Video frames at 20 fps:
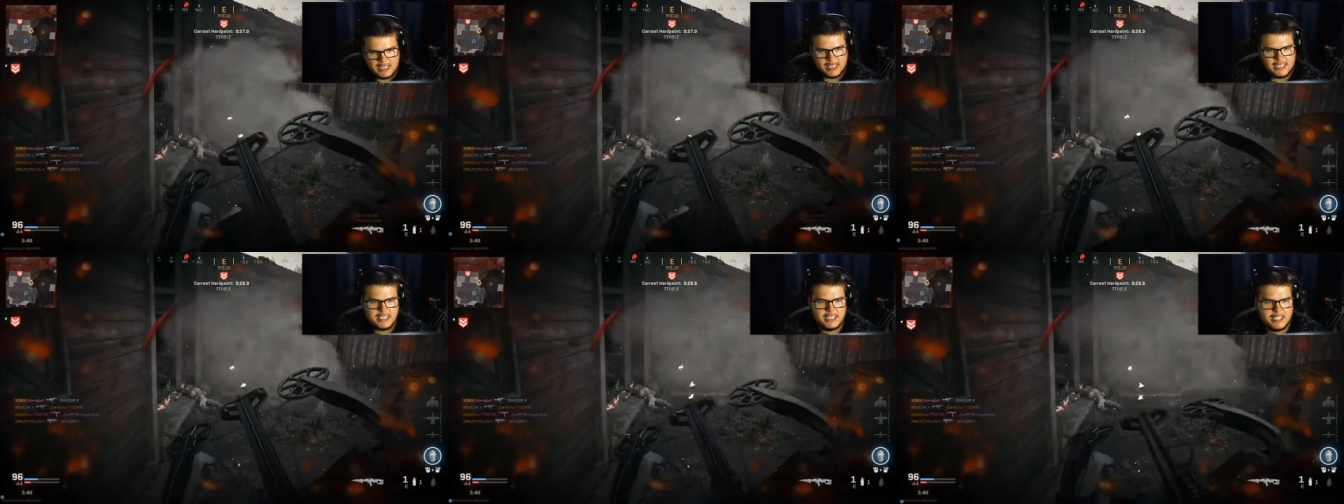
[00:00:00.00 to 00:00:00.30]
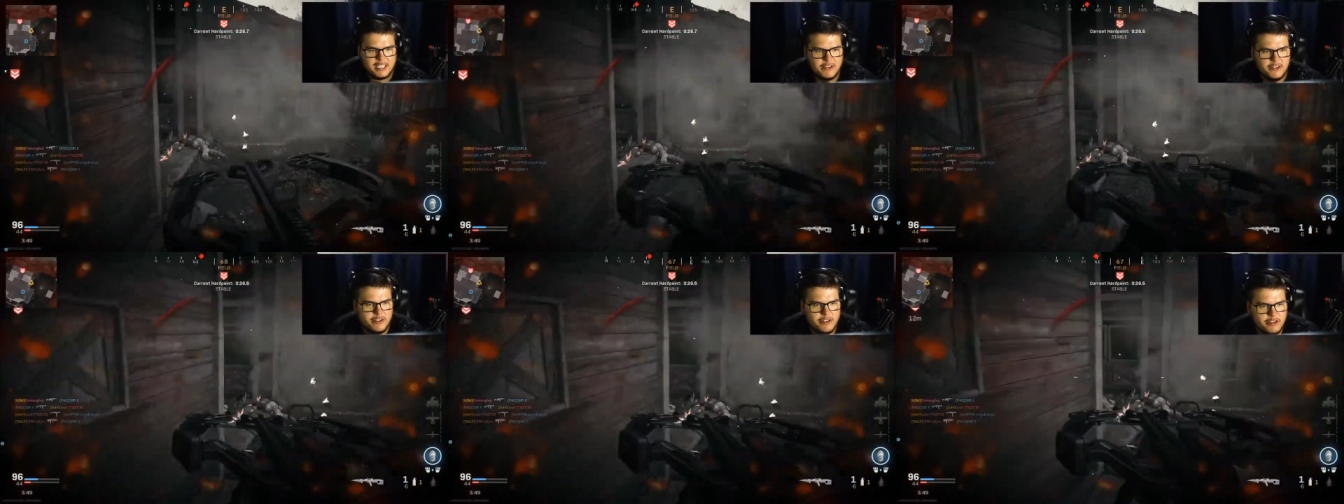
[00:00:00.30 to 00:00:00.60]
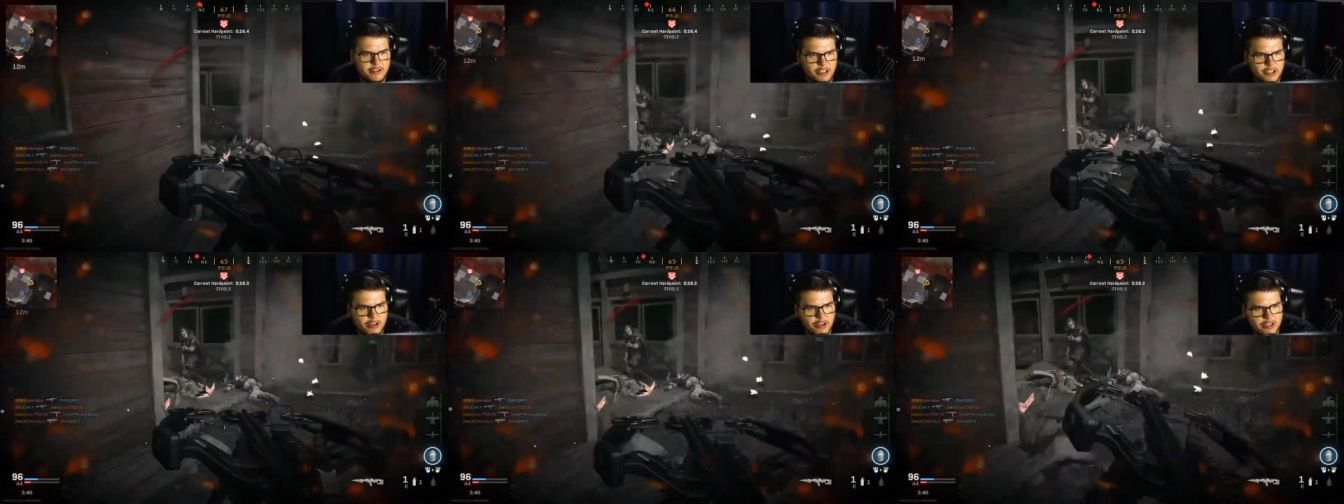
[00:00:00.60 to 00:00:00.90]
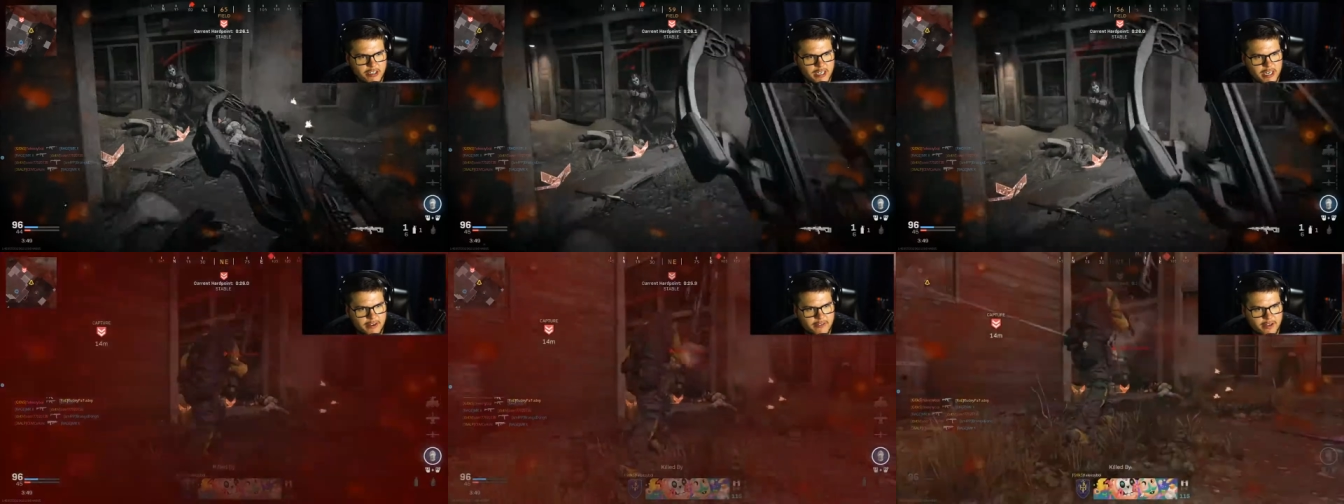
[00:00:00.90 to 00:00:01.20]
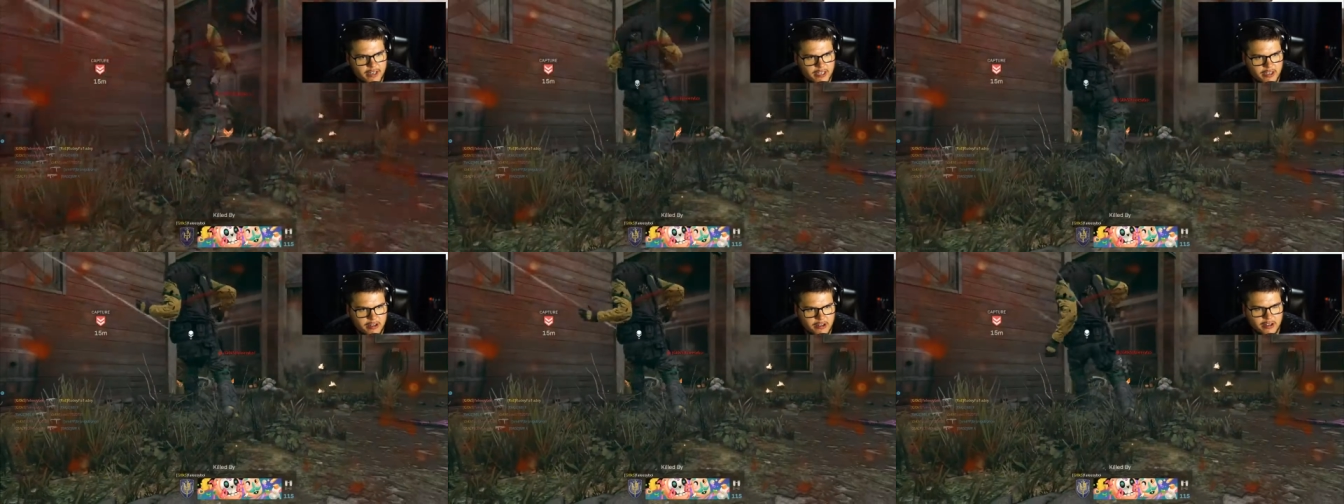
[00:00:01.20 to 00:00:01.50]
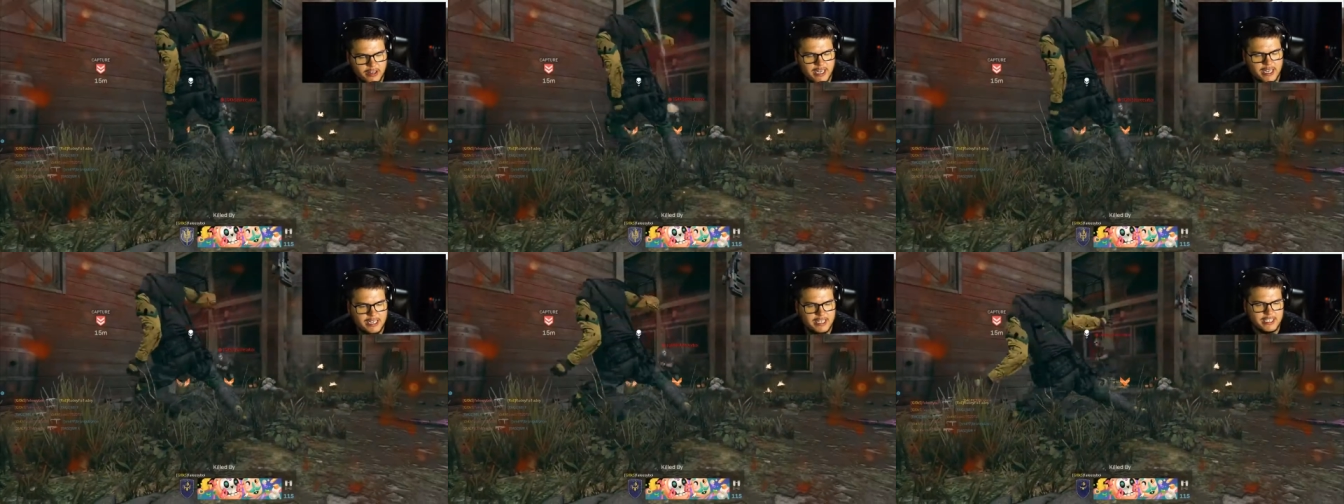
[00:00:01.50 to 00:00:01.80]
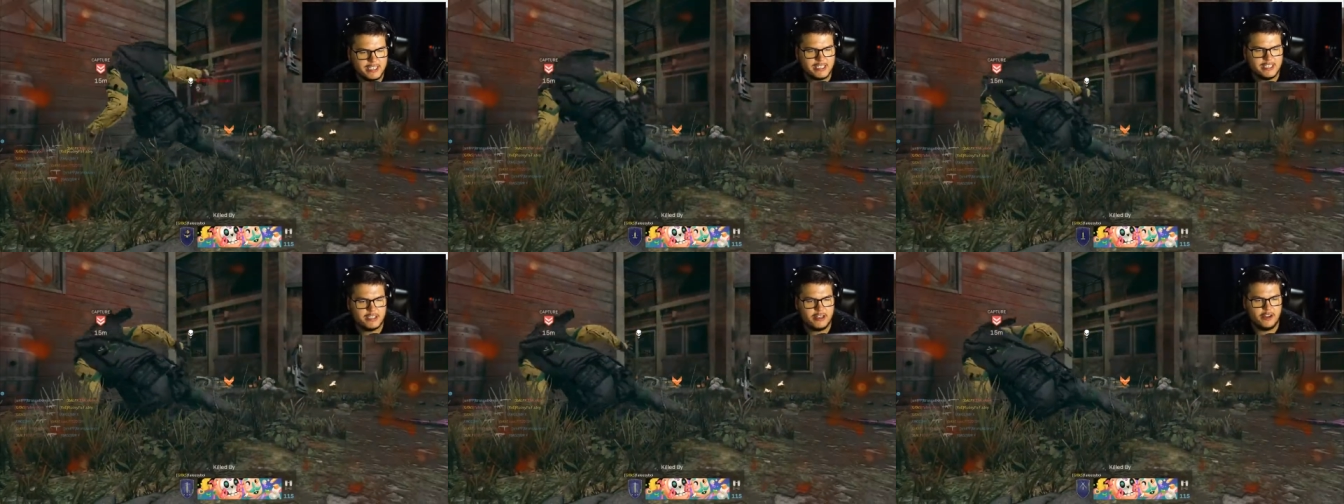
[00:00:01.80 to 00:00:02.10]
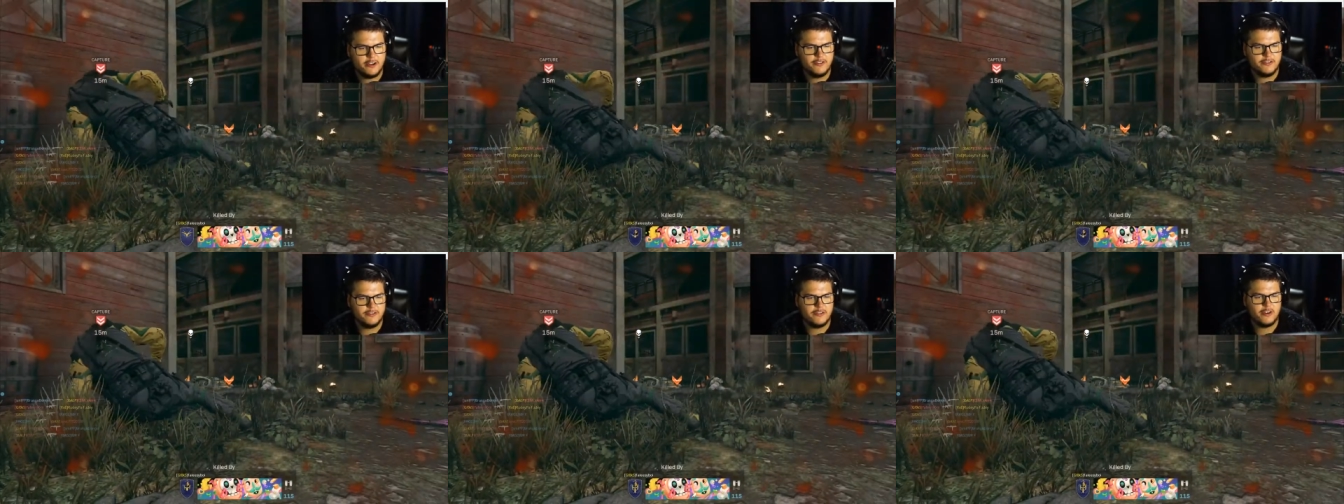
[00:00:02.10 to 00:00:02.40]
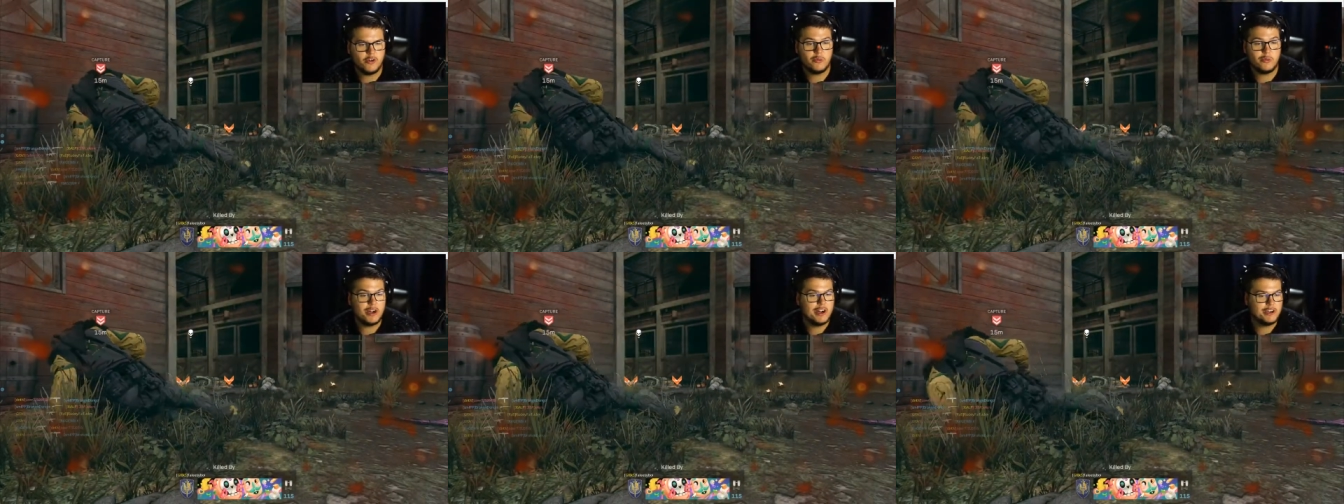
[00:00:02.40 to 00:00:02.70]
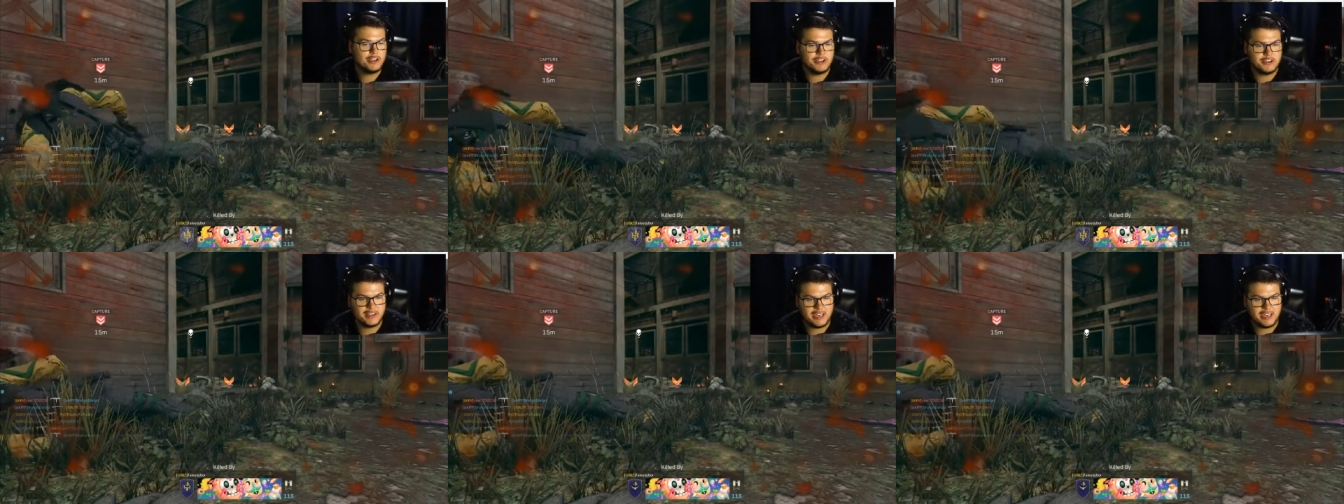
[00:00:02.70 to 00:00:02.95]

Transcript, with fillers: until you start to have like a lot of stuff around your